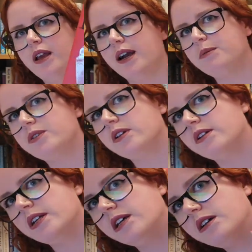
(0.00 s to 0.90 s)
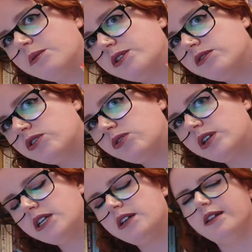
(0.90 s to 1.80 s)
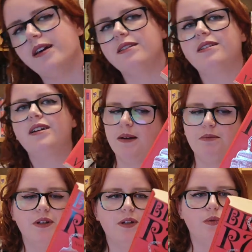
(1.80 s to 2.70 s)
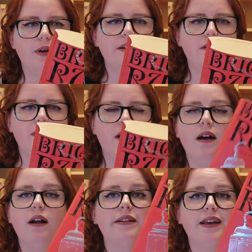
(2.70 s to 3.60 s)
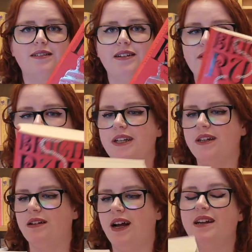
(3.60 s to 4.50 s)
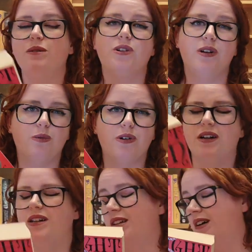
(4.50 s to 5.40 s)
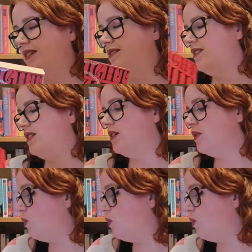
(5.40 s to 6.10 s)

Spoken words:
Absolutely. Are we still recording? Yes. Absolute win. And yes, I did read it, and it was only £1.99. So